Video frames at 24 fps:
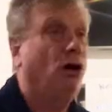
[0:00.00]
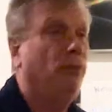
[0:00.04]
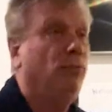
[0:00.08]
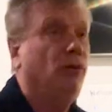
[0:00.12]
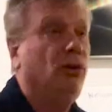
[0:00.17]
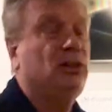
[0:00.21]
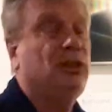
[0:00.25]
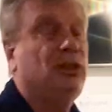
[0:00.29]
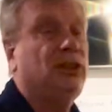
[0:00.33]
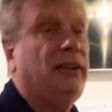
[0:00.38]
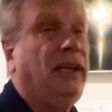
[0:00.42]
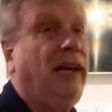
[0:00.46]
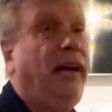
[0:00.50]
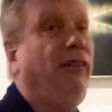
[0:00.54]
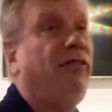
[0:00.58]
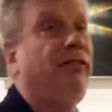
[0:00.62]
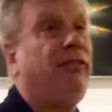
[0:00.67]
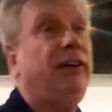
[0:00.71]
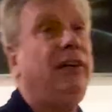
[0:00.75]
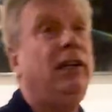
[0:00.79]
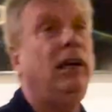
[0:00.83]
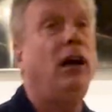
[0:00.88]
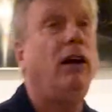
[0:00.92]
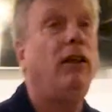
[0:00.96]
almost
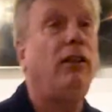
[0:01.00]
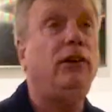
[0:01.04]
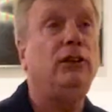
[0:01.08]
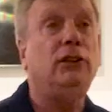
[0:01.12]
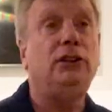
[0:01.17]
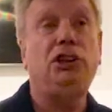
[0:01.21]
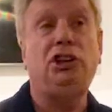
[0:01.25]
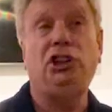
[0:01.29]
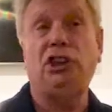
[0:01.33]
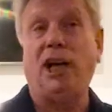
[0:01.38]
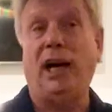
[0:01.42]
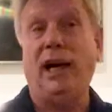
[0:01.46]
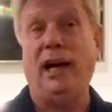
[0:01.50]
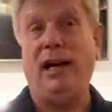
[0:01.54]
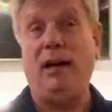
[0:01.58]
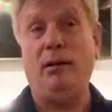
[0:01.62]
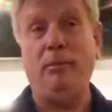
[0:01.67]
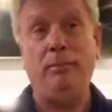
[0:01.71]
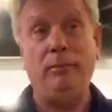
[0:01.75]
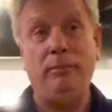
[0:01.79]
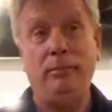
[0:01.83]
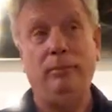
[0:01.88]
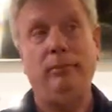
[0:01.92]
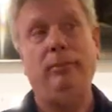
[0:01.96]
every other
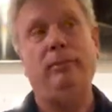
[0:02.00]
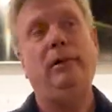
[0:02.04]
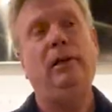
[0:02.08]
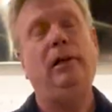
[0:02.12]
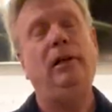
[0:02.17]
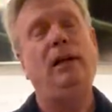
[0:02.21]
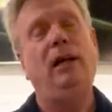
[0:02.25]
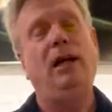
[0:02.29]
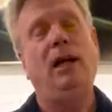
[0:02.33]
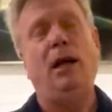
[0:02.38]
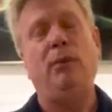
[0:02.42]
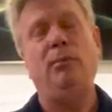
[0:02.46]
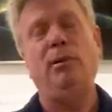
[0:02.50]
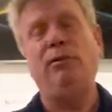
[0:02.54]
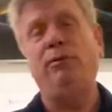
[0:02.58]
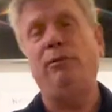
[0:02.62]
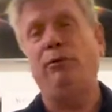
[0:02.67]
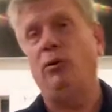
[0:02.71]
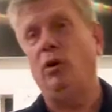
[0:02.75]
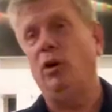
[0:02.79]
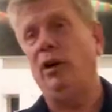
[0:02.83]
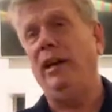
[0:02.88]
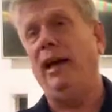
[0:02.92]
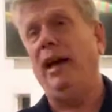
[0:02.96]
job. I mean,
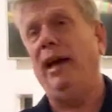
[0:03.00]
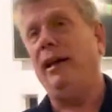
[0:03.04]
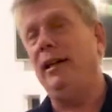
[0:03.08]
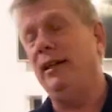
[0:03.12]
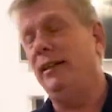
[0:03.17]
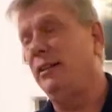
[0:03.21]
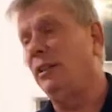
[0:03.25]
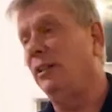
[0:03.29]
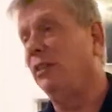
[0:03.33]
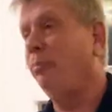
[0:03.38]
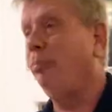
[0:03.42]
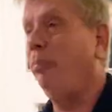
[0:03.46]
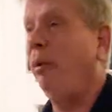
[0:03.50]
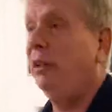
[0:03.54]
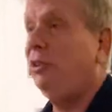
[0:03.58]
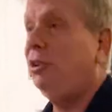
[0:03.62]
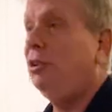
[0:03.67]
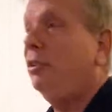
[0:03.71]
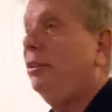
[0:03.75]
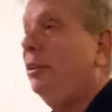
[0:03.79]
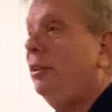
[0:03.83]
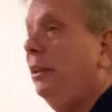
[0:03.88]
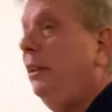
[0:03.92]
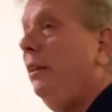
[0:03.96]
foredeck is a
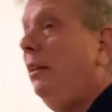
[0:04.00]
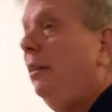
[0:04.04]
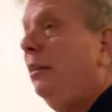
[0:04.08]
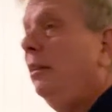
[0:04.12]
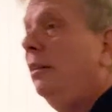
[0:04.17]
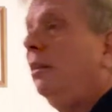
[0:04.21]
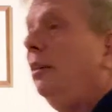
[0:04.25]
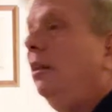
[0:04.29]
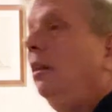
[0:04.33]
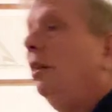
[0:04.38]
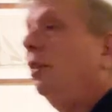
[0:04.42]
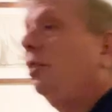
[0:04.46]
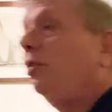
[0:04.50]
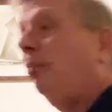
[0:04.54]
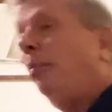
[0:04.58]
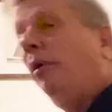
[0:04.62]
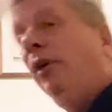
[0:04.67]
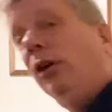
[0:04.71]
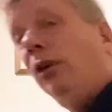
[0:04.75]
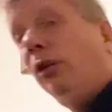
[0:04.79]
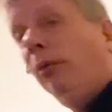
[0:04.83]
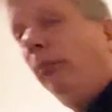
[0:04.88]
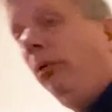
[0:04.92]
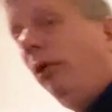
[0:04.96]
specialty in a
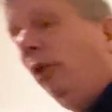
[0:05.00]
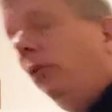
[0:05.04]
spinnaker